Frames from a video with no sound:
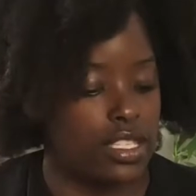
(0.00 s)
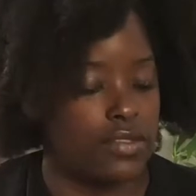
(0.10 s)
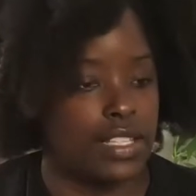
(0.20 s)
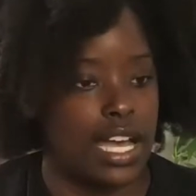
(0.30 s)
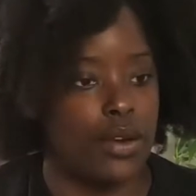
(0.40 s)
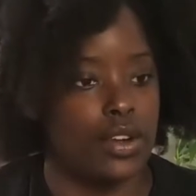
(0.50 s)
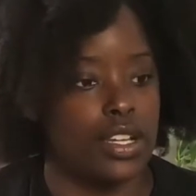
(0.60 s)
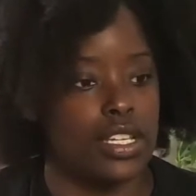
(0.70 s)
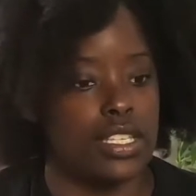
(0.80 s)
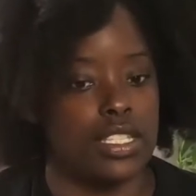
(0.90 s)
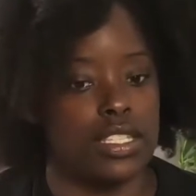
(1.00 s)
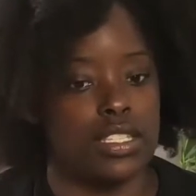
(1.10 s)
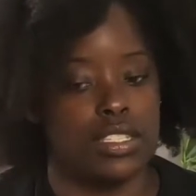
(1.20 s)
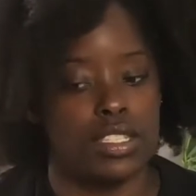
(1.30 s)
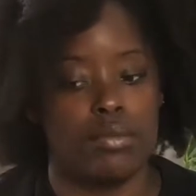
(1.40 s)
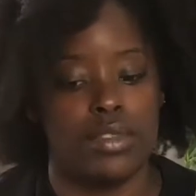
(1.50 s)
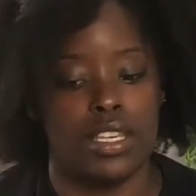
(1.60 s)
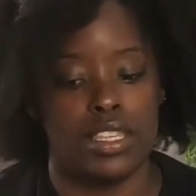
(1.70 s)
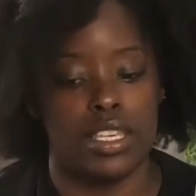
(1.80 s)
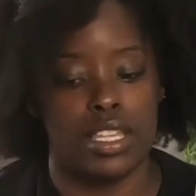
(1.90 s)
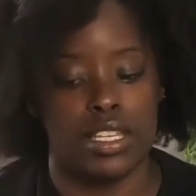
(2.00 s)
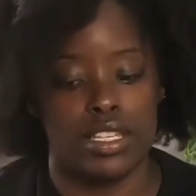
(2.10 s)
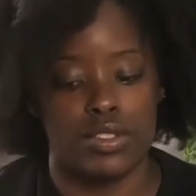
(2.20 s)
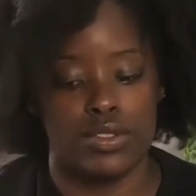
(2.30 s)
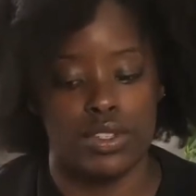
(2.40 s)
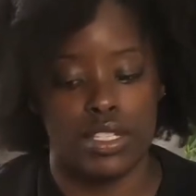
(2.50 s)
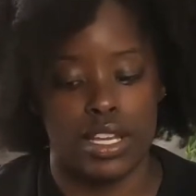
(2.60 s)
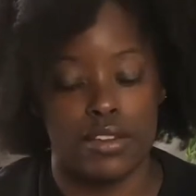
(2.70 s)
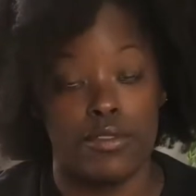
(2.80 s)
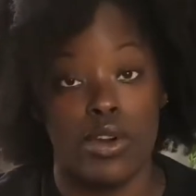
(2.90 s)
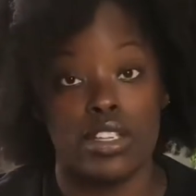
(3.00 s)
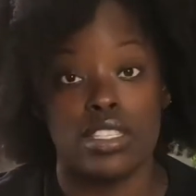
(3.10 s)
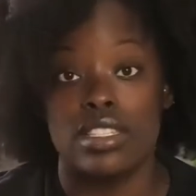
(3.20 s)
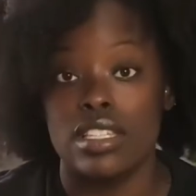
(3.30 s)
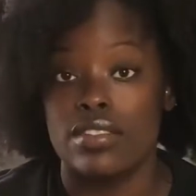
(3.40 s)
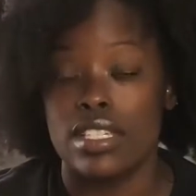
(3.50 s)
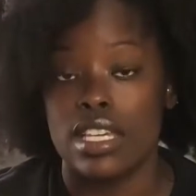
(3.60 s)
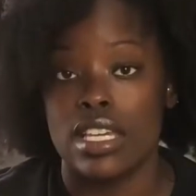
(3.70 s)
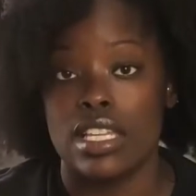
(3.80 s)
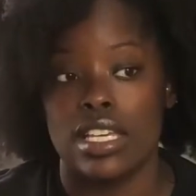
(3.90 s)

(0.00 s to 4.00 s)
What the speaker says: flower is something that is for sensitive skin.